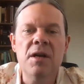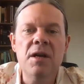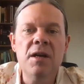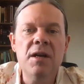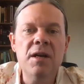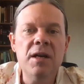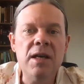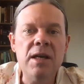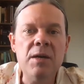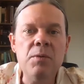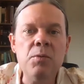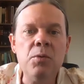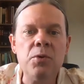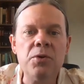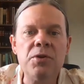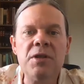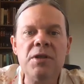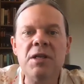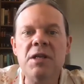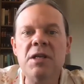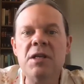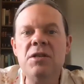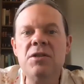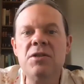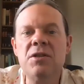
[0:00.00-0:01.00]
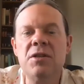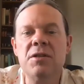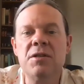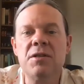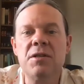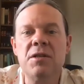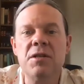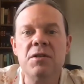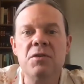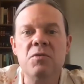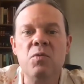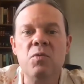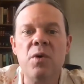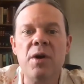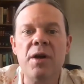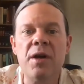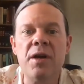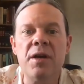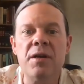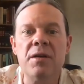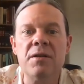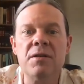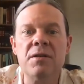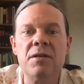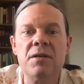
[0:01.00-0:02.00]
He will teach us his
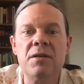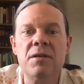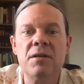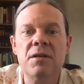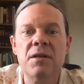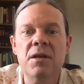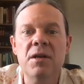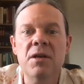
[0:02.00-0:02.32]
ways,